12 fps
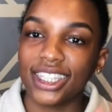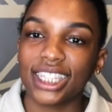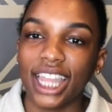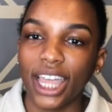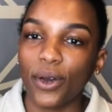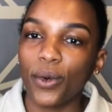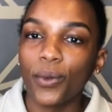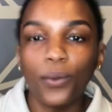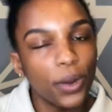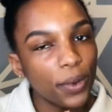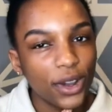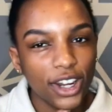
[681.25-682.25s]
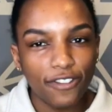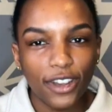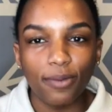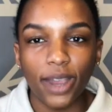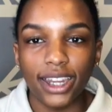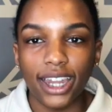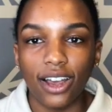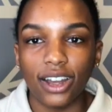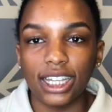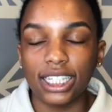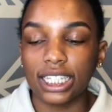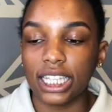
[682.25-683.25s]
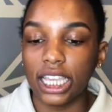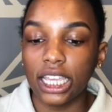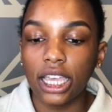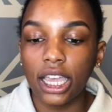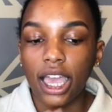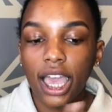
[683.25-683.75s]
It's like what we're gonna film right now, because like